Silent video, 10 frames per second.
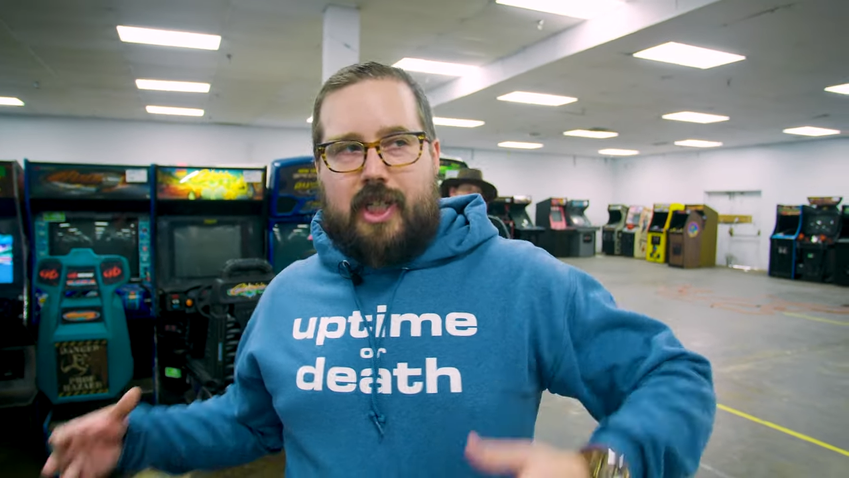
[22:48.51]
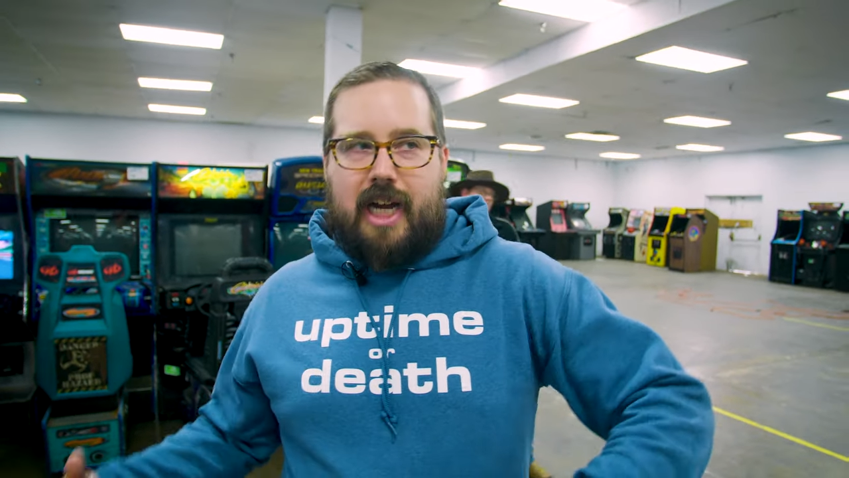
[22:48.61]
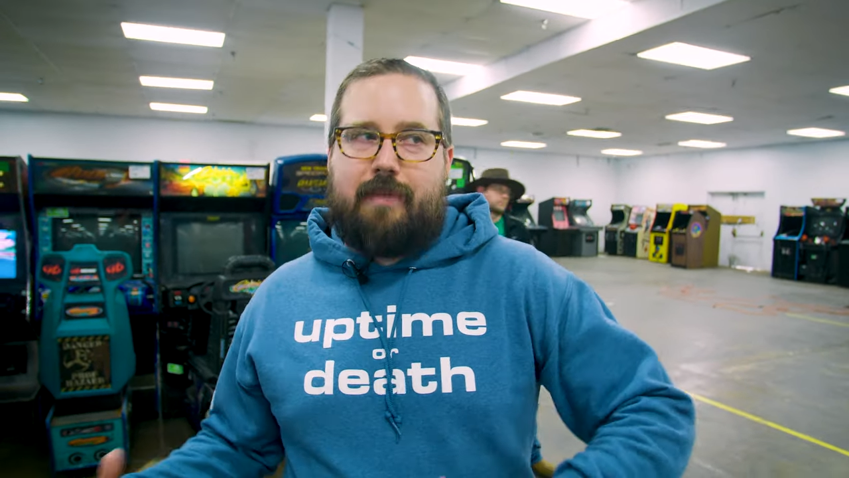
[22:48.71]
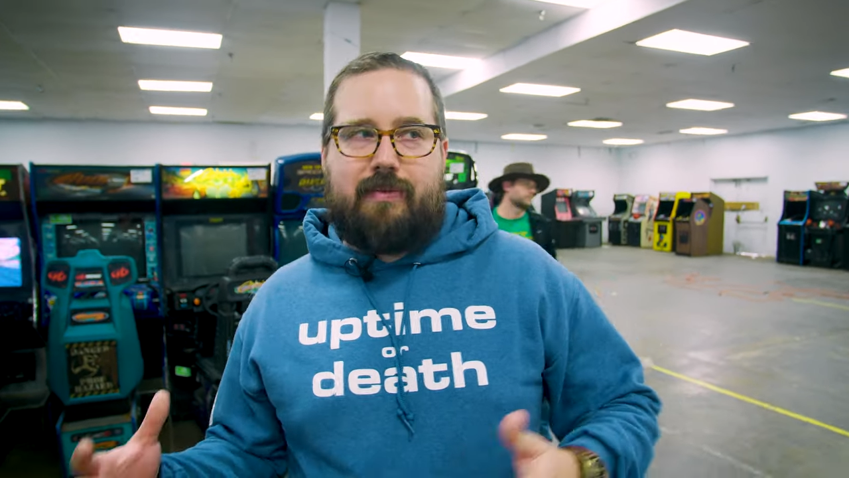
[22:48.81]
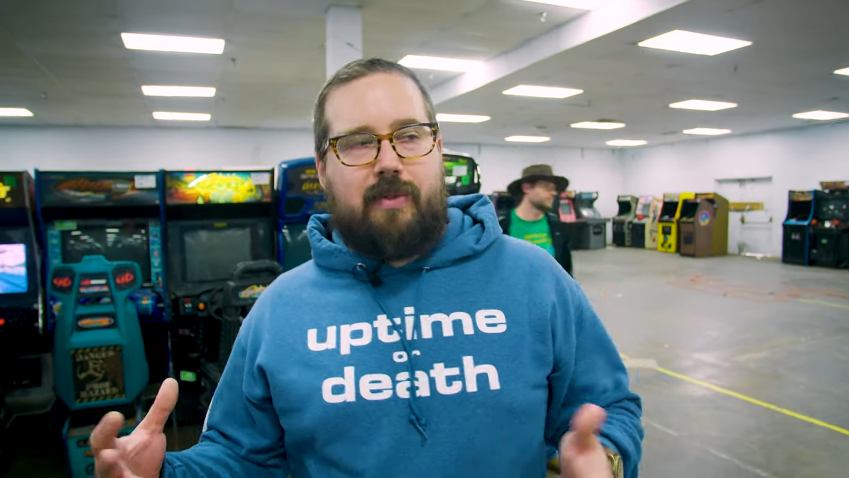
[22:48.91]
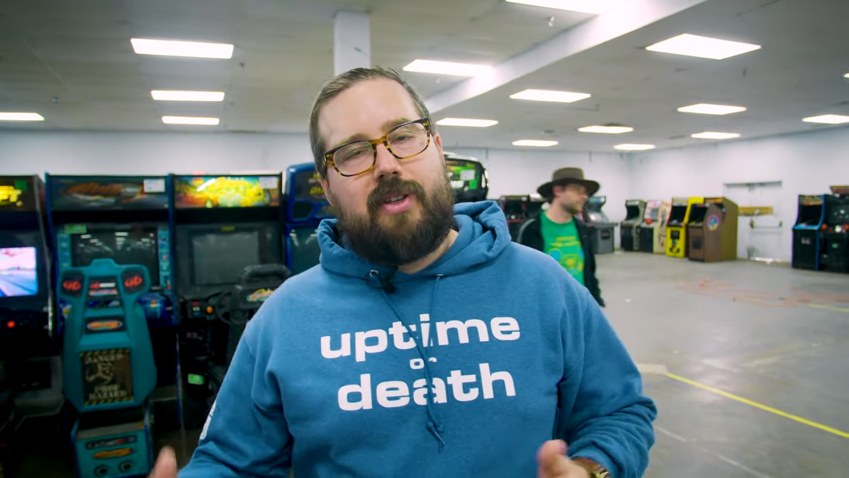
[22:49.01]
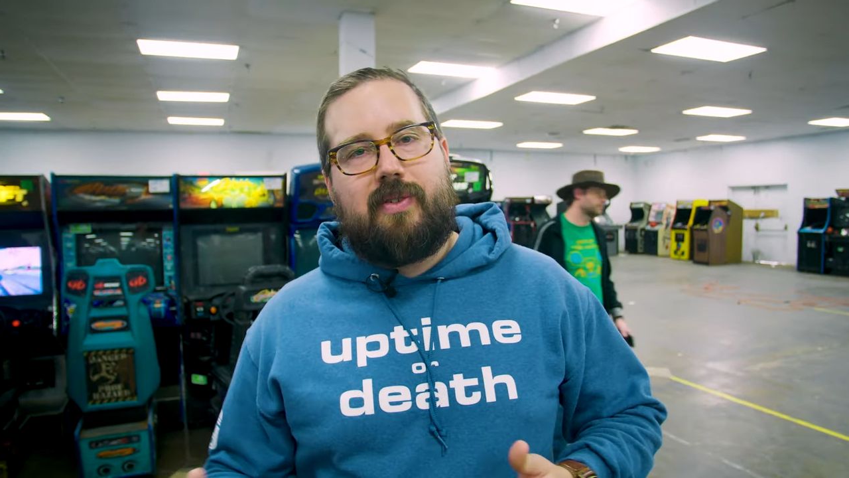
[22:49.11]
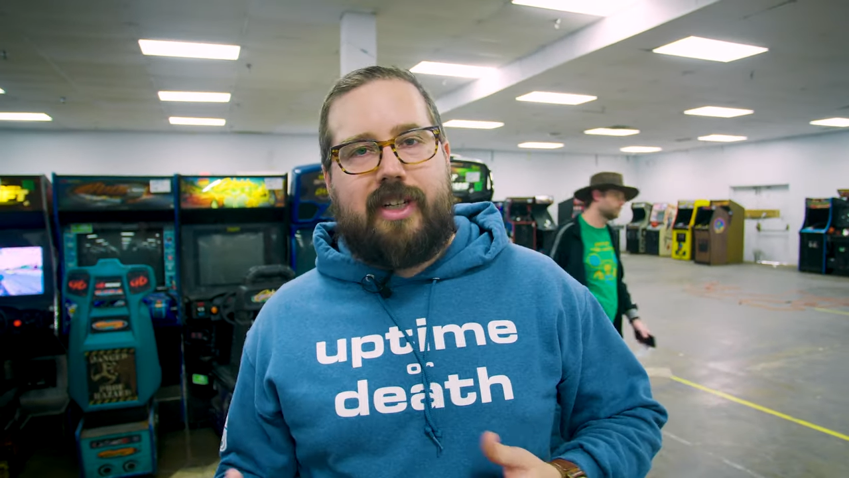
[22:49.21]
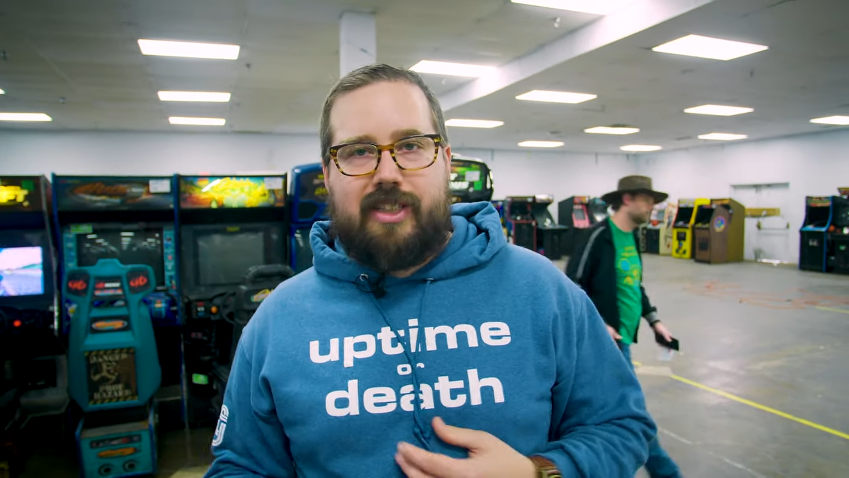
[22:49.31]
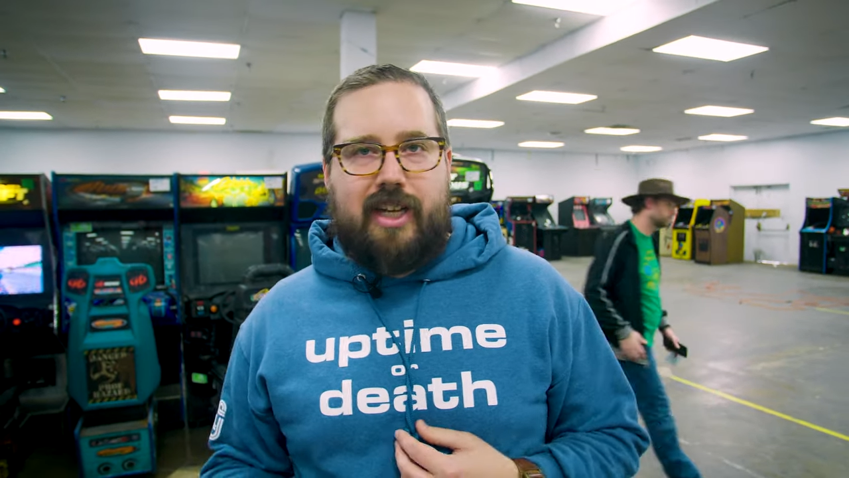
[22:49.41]
trap of one
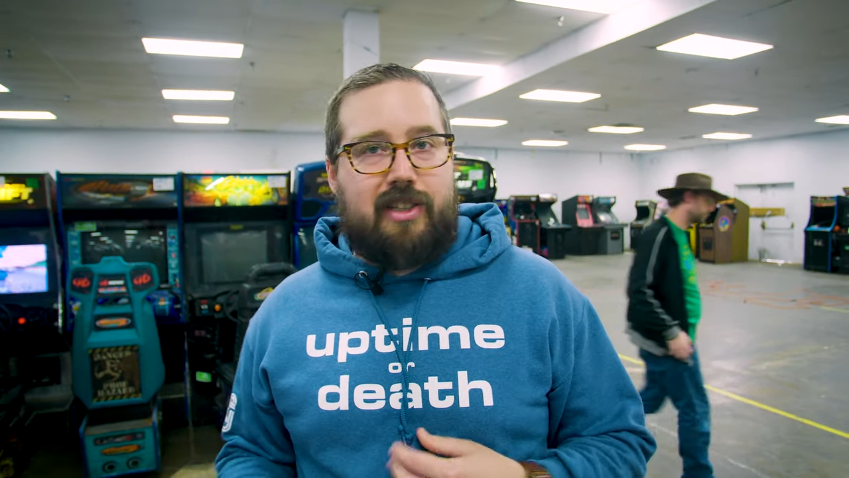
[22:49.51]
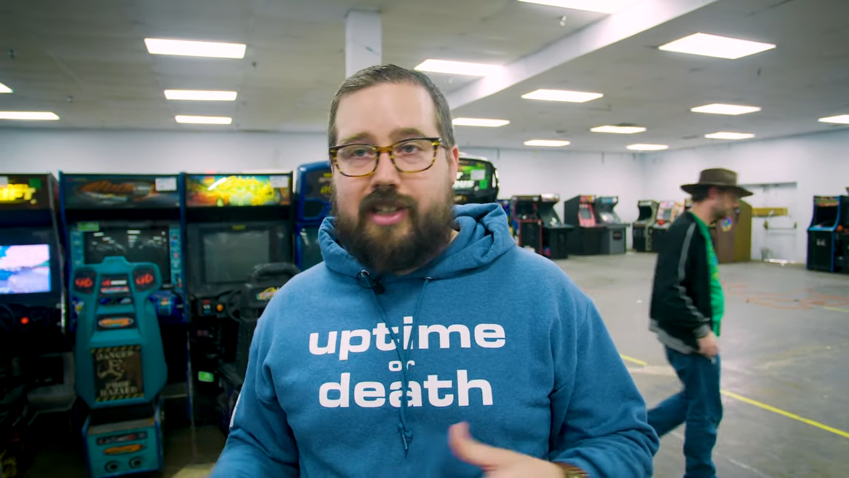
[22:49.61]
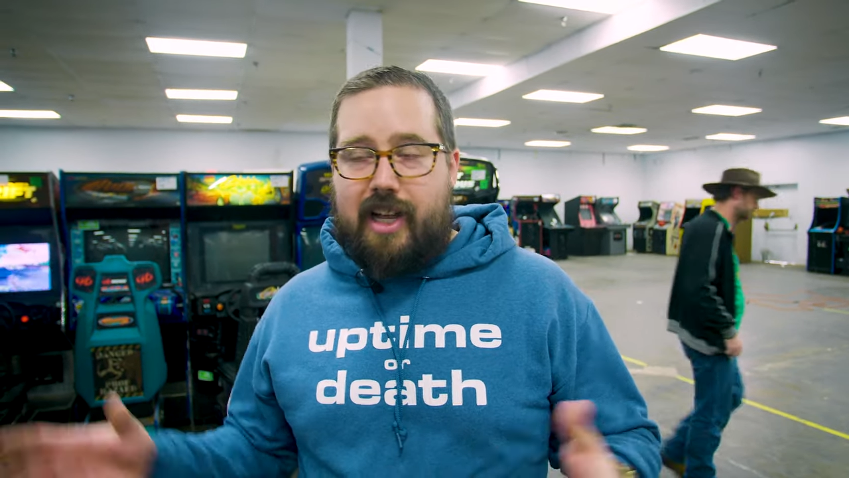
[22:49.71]
of the resellers.